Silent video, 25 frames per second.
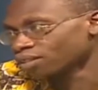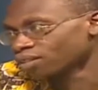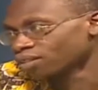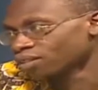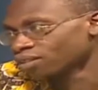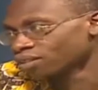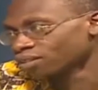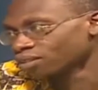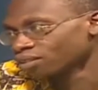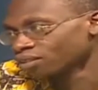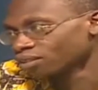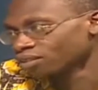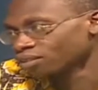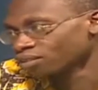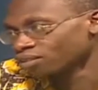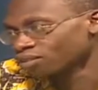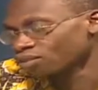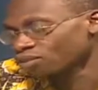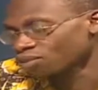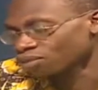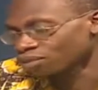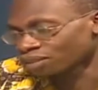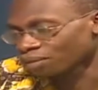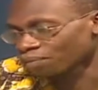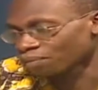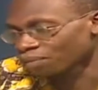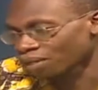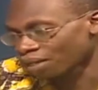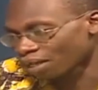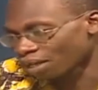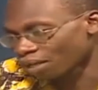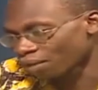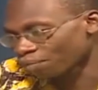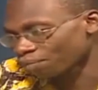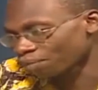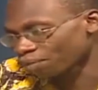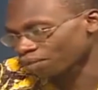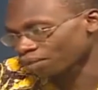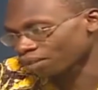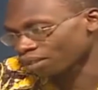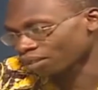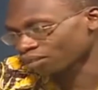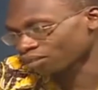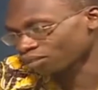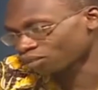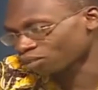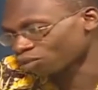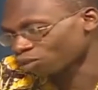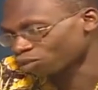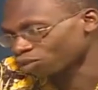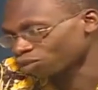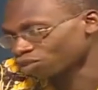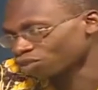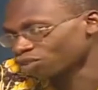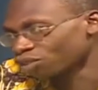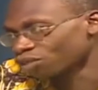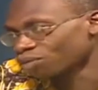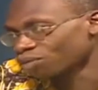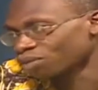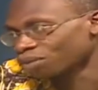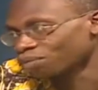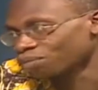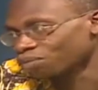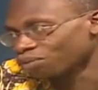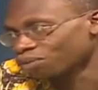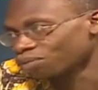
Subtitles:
Okay. So something happened as you continue with the poem.